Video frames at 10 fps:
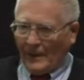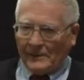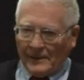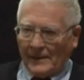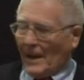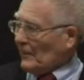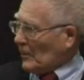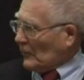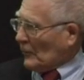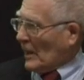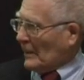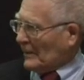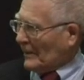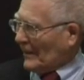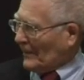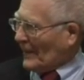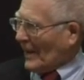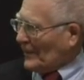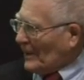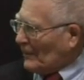he's a damn good writer.
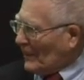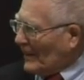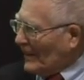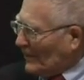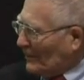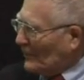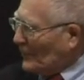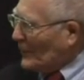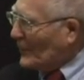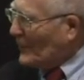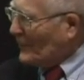I think we